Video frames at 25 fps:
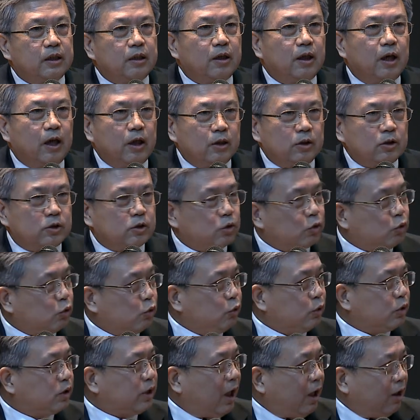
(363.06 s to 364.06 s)
around
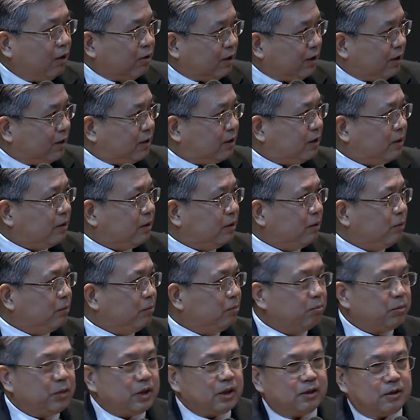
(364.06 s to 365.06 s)
2000,
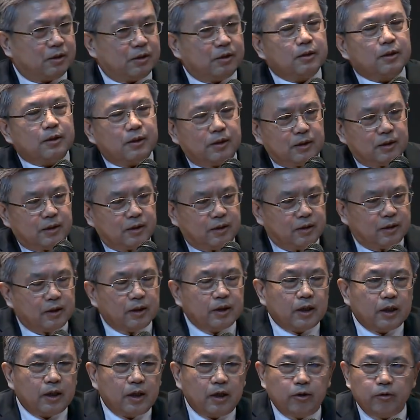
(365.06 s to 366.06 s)
but
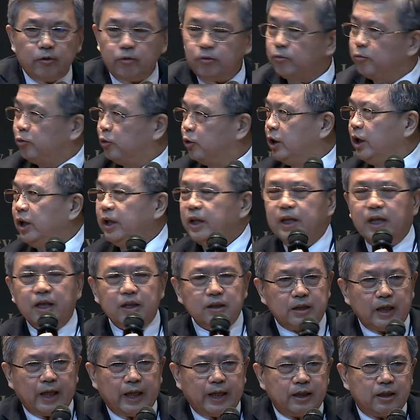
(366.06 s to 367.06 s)
14
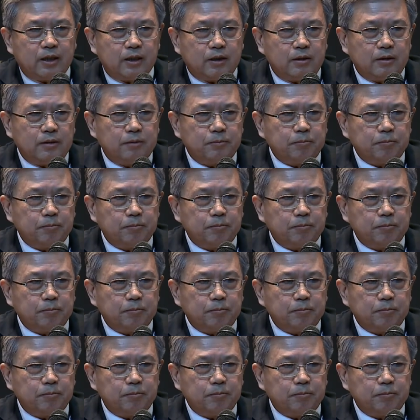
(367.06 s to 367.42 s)
years later.